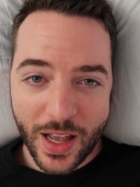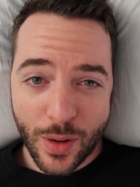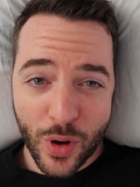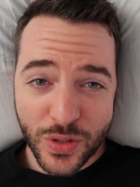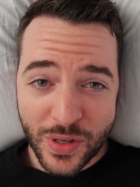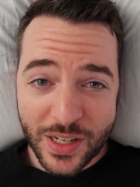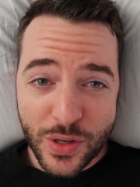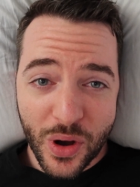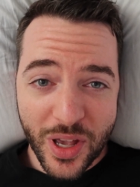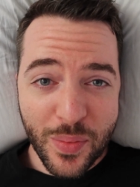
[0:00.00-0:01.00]
And I'm also not
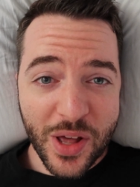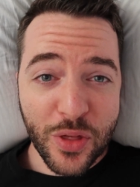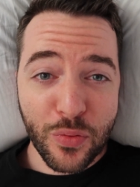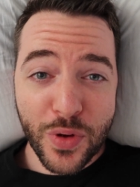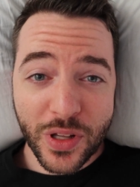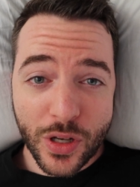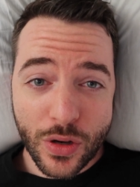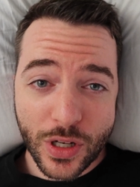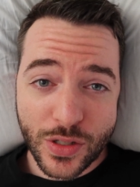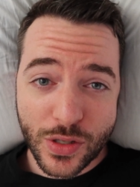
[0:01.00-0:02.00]
talking about the really
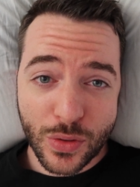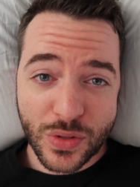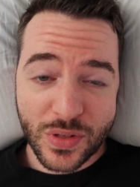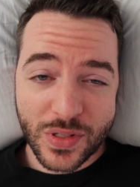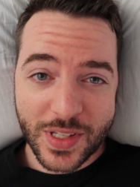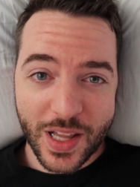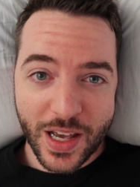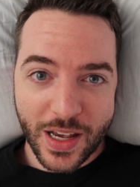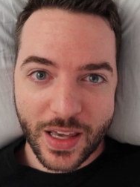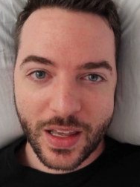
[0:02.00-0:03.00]
good excuses
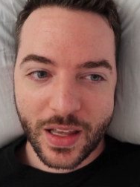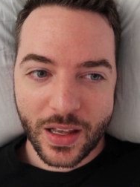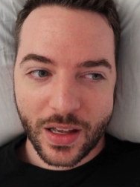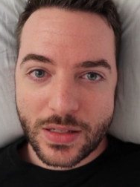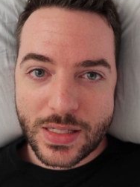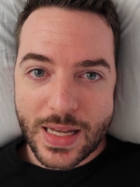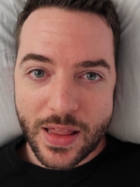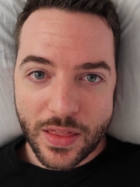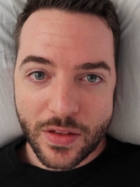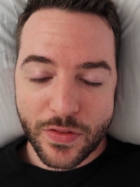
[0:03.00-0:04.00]
like a
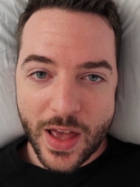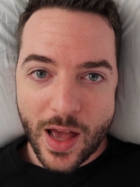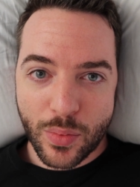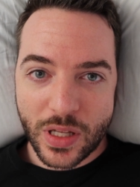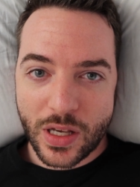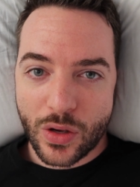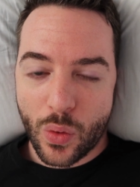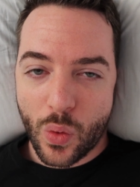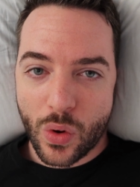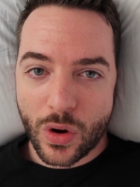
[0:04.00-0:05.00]
death in the family,
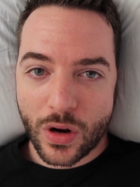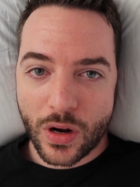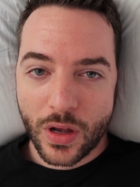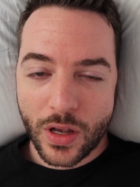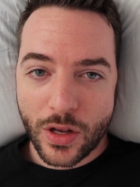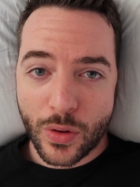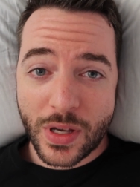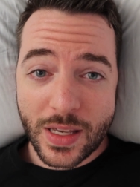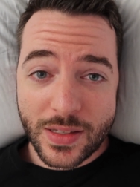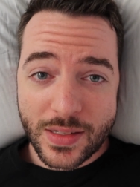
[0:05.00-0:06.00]
or, you know,
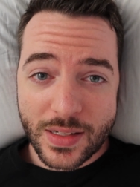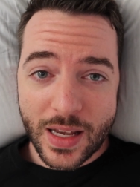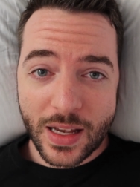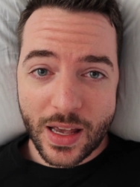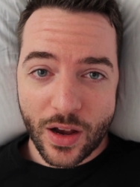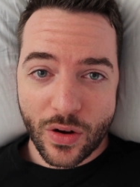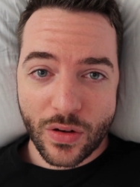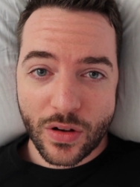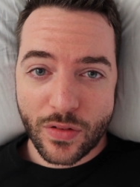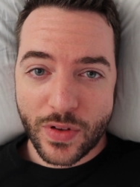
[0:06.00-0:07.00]
kids to take care
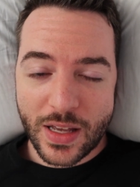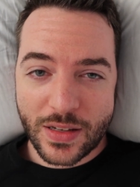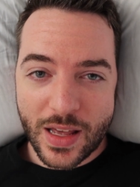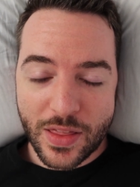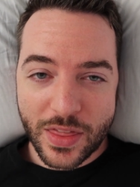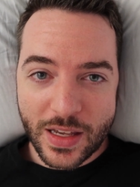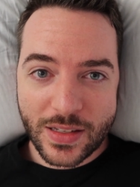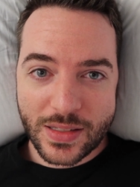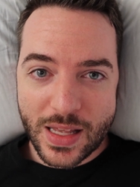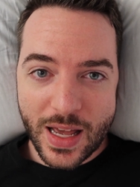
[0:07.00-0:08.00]
of, and, and
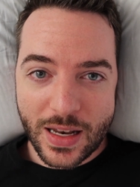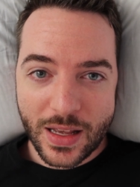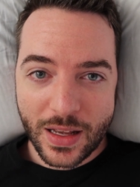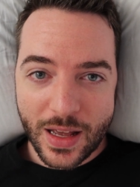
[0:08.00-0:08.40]
things that